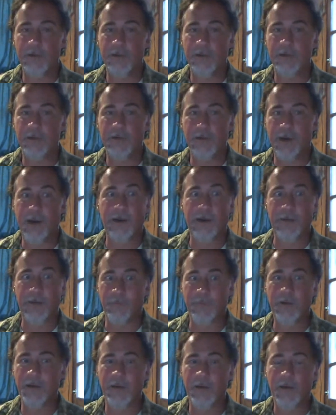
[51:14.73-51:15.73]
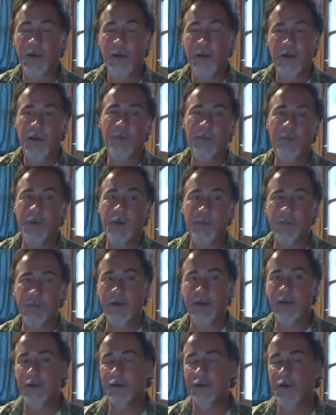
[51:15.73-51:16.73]
I can really, if I'm
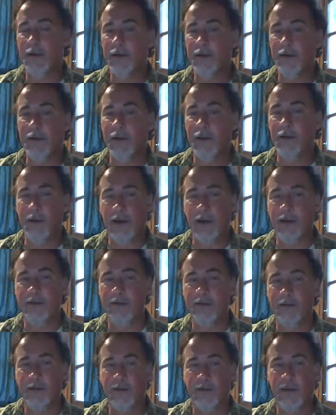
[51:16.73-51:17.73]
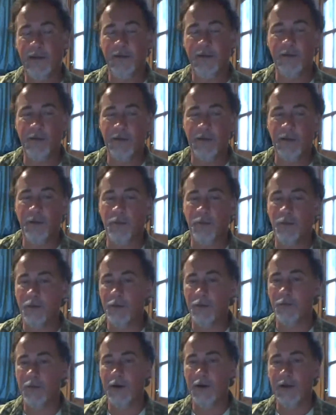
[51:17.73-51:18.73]
getting like that, I think that order
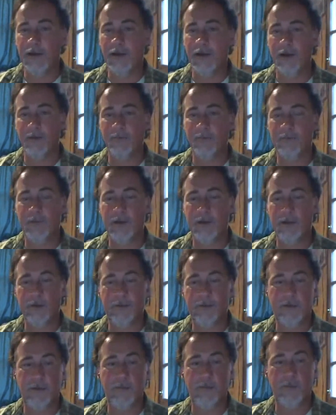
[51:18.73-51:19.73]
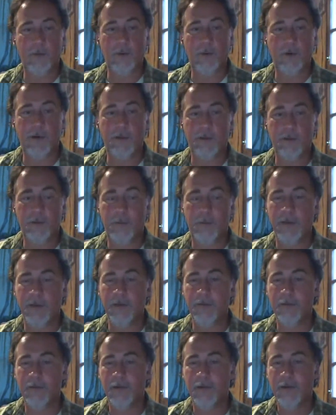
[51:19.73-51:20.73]
where I got them for like $71 a
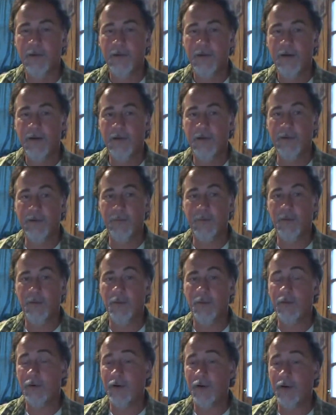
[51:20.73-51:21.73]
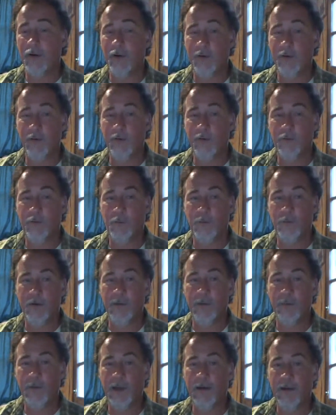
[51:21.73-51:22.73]
piece. I think we ordered
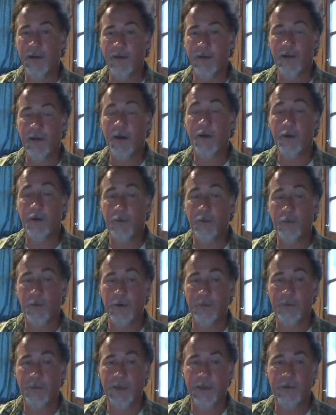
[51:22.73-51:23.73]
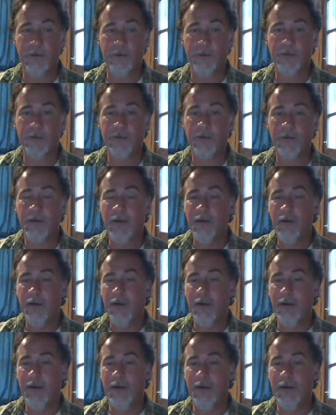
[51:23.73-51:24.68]
120 panels, and